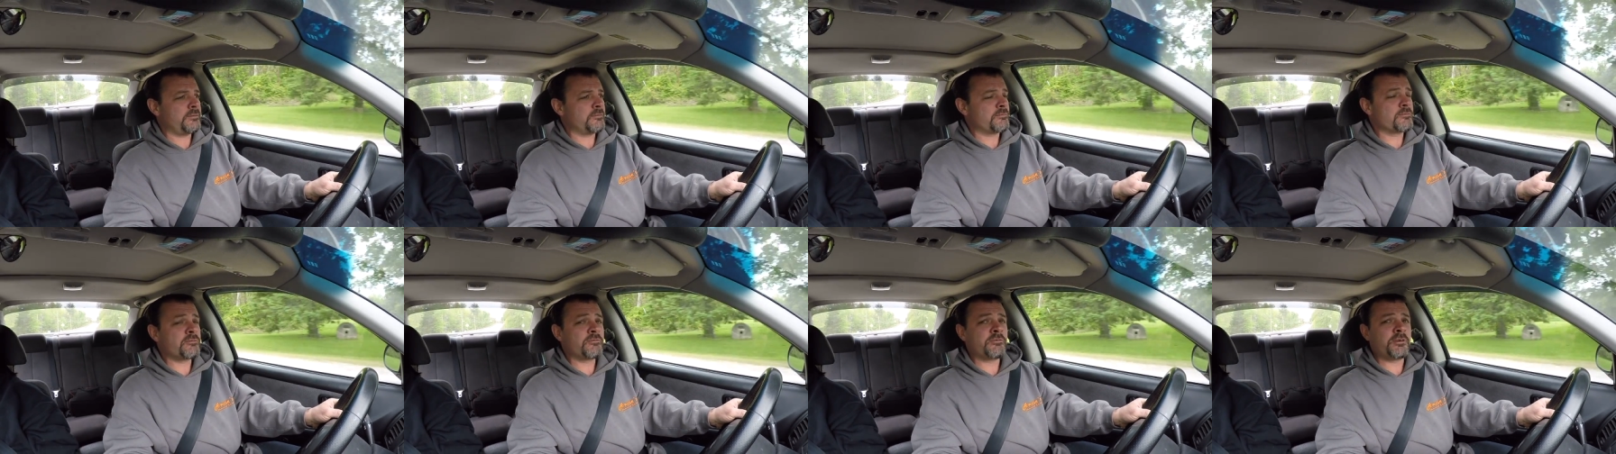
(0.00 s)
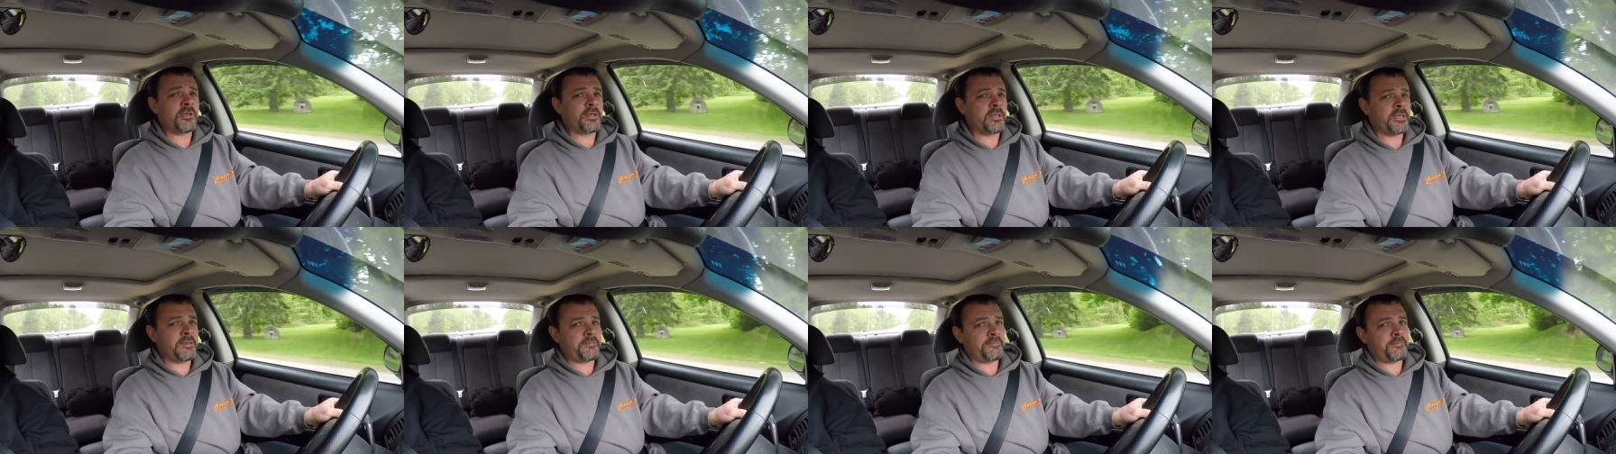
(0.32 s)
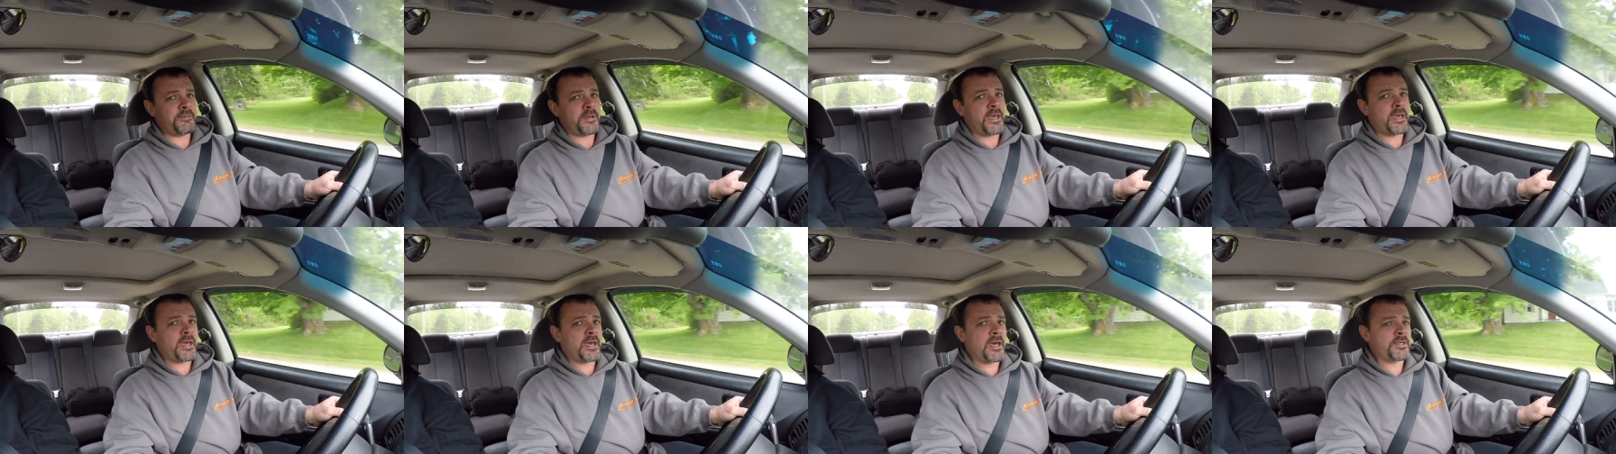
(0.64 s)
really
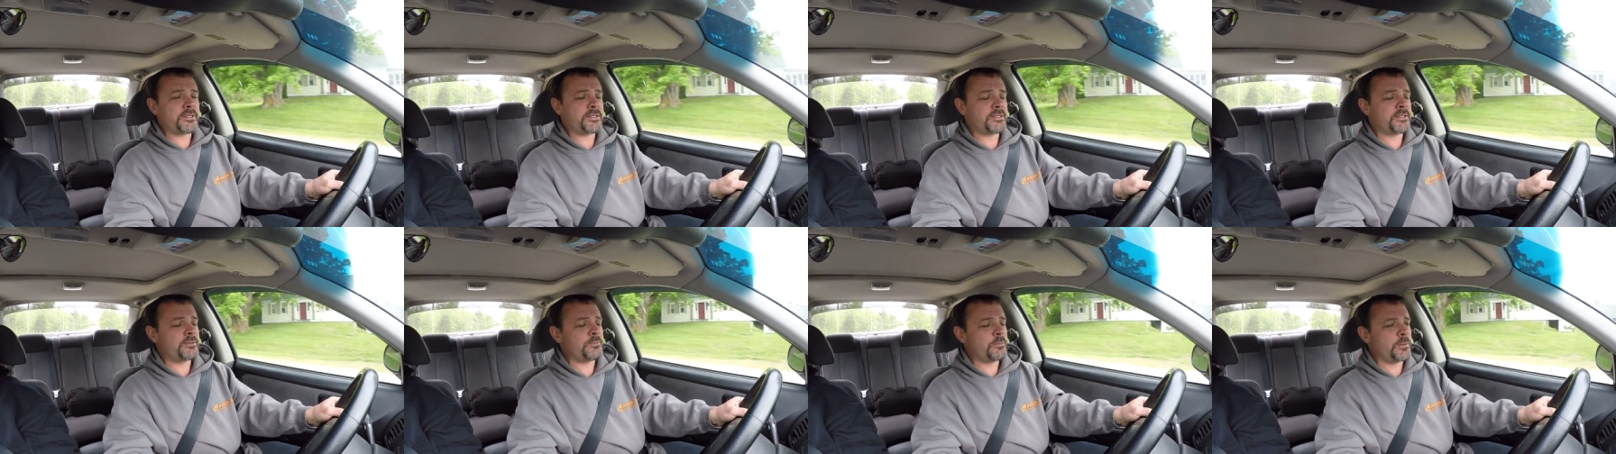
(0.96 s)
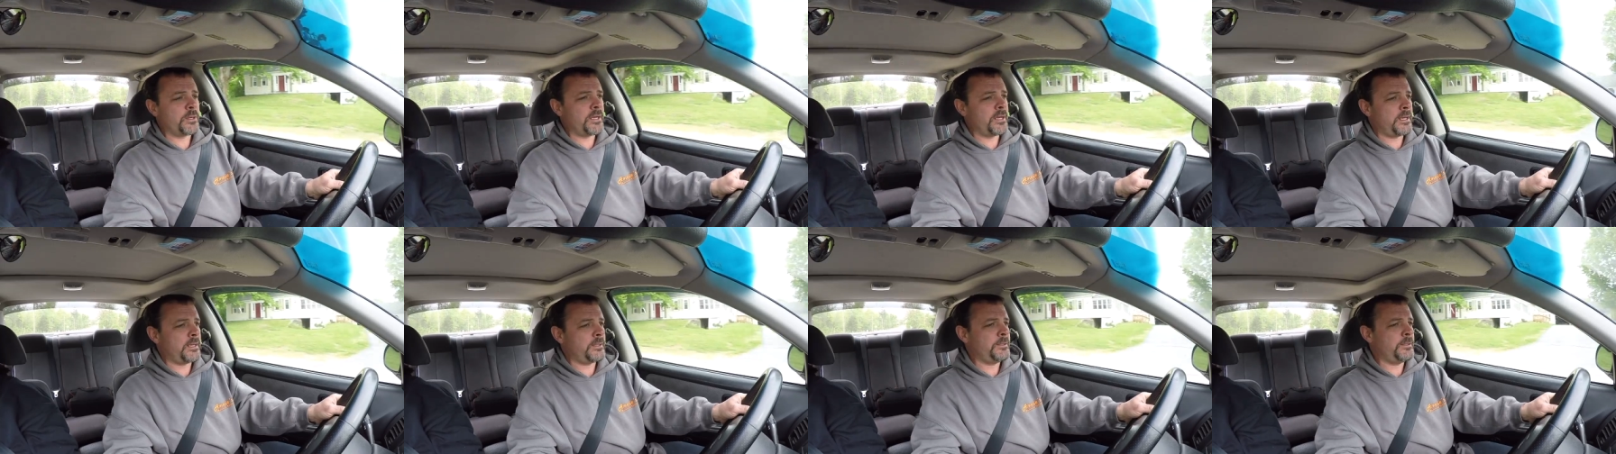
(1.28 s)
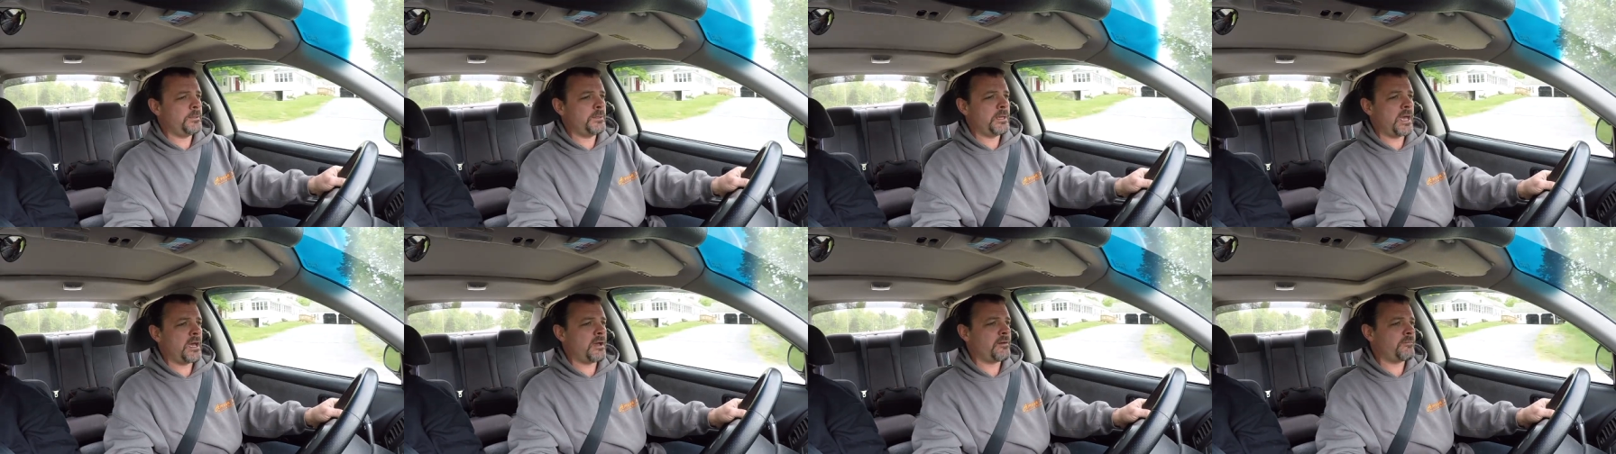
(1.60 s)
fast when
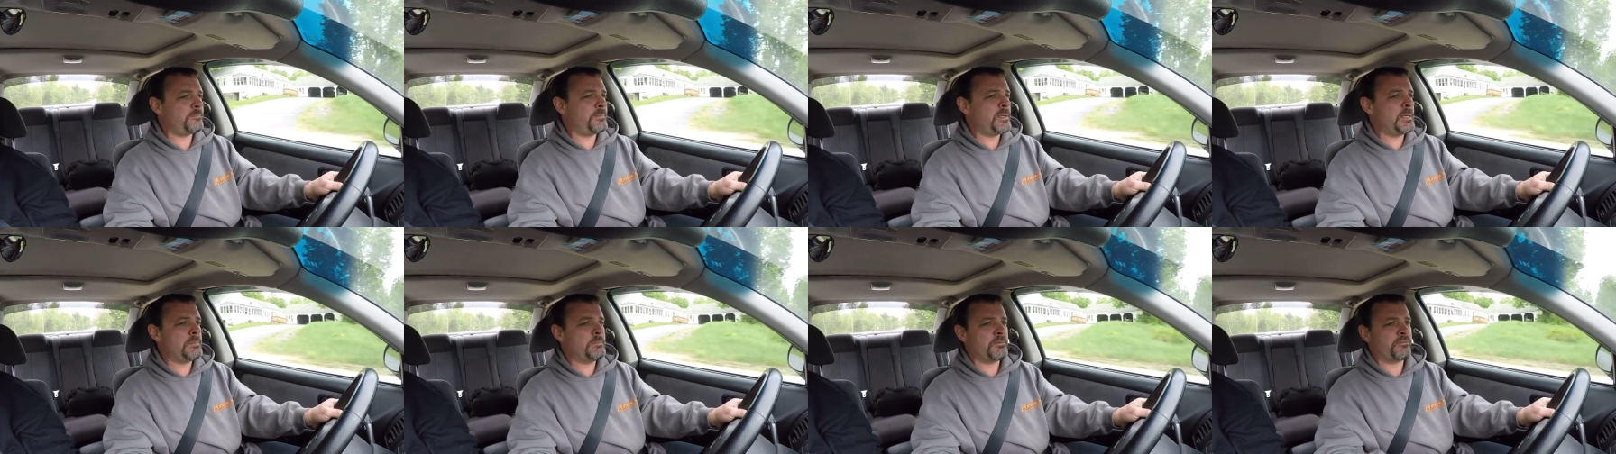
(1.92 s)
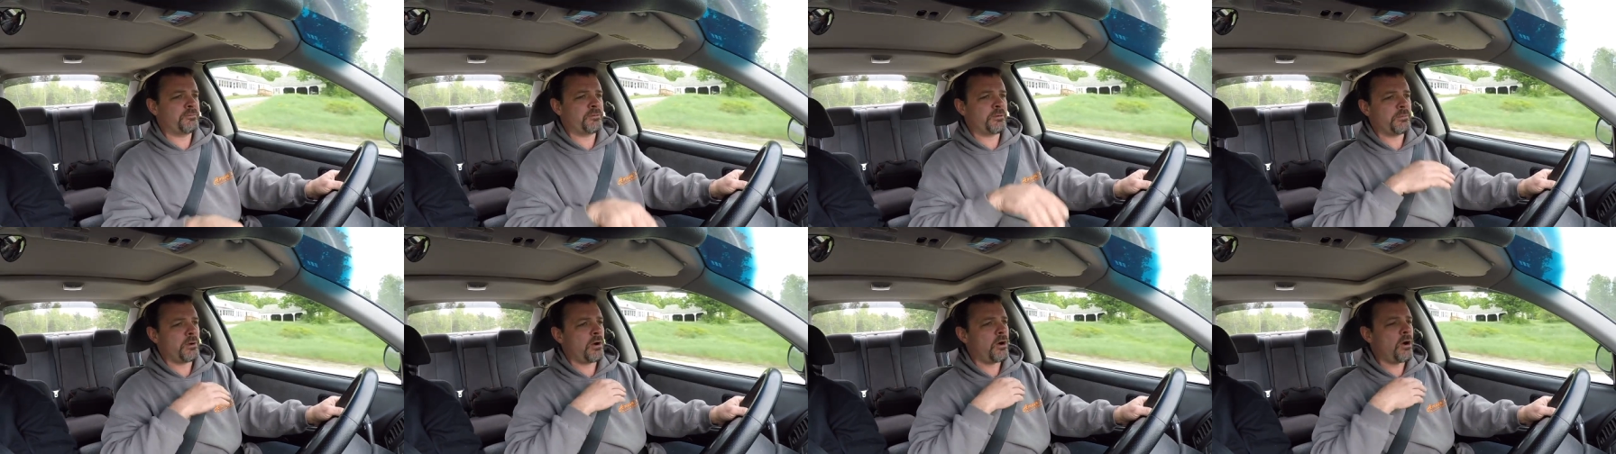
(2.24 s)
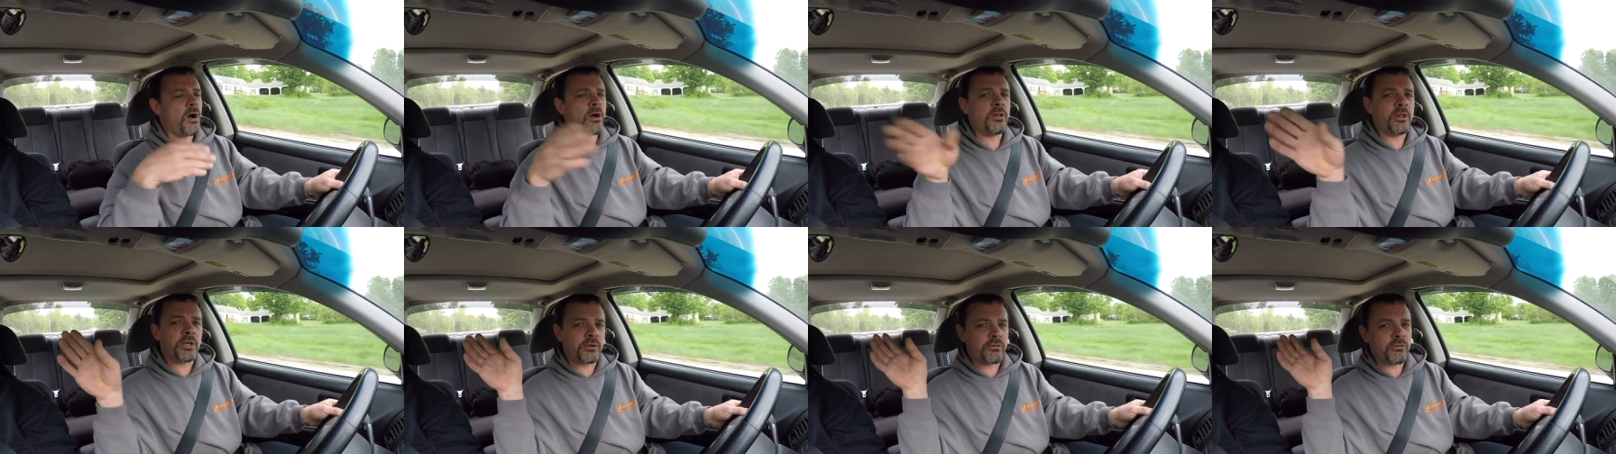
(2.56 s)
you have people from
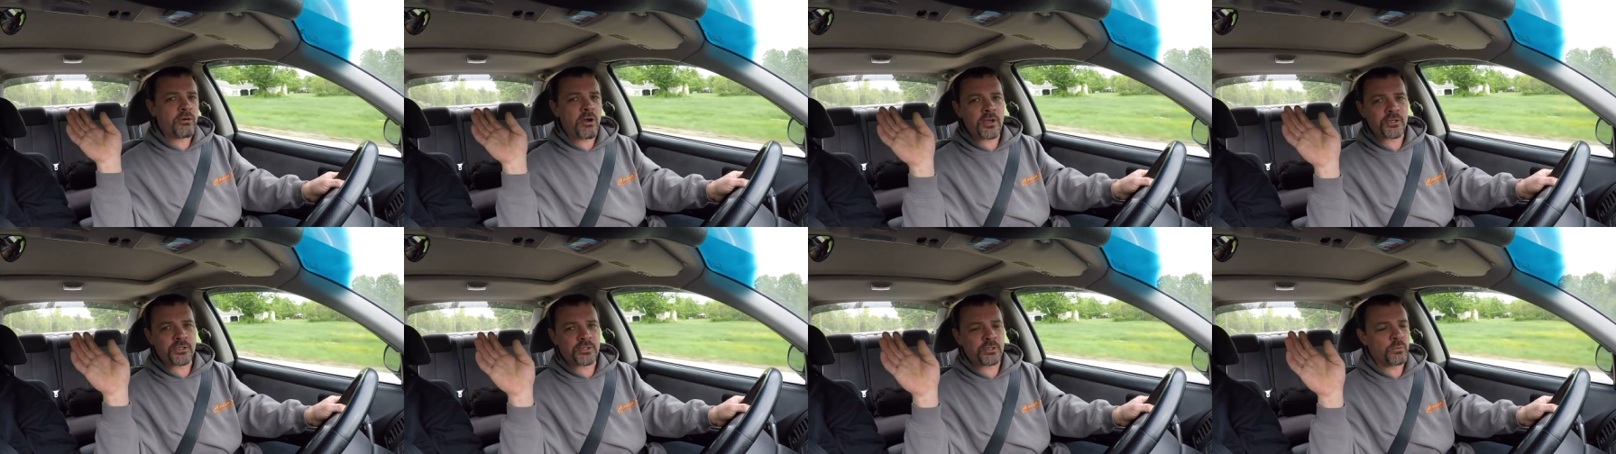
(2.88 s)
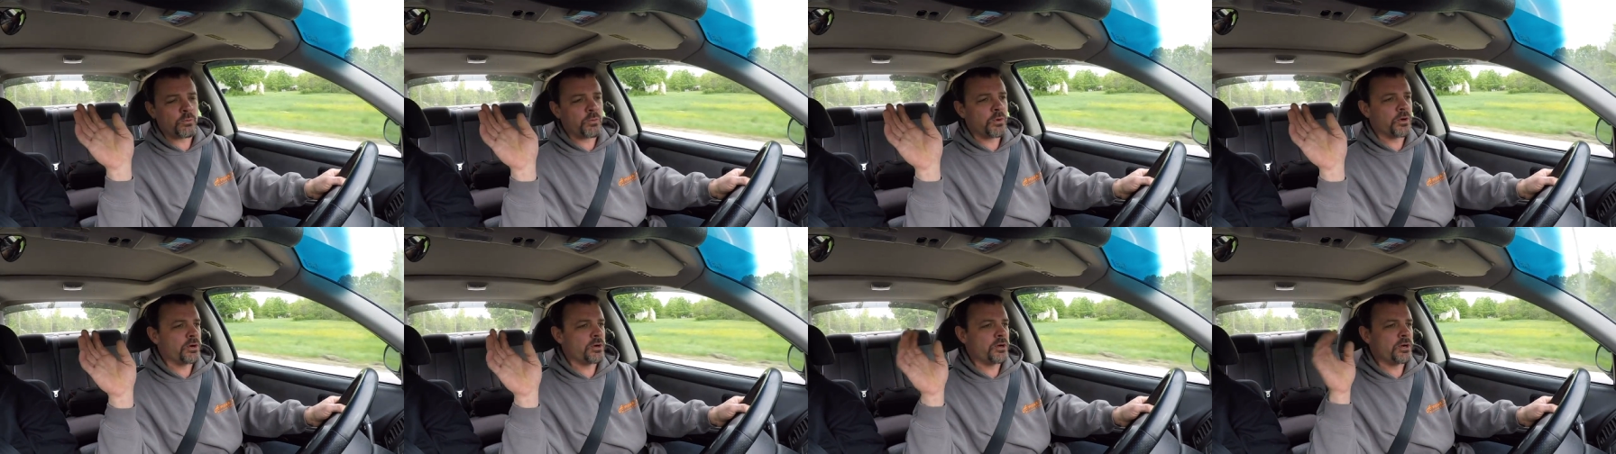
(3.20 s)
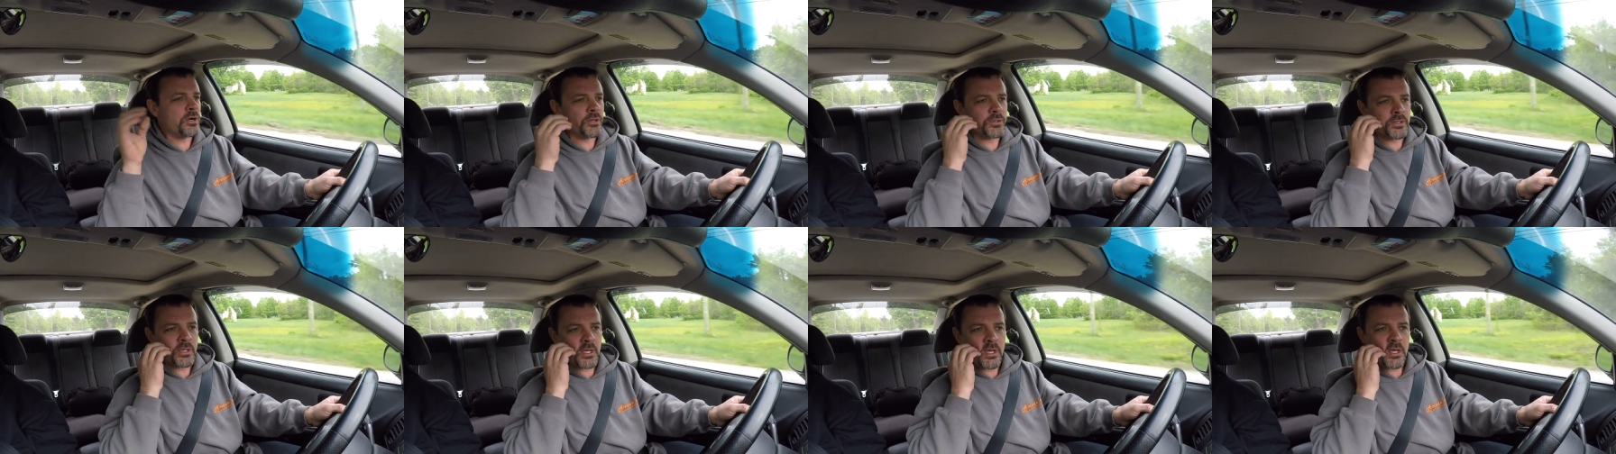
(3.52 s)
all across the
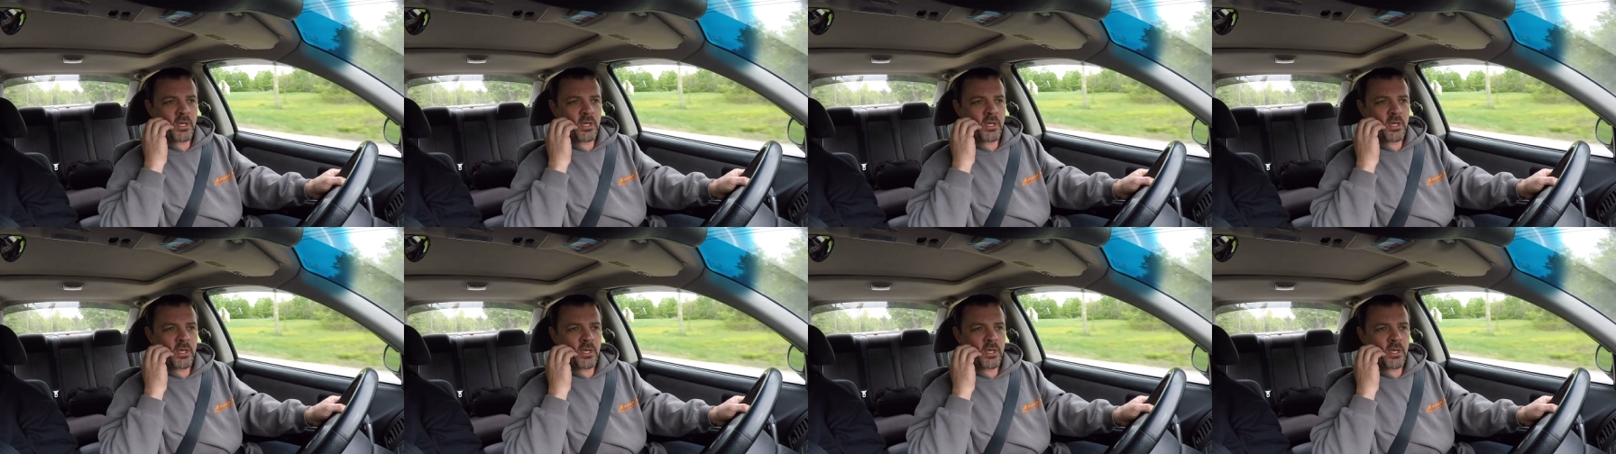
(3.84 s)
world.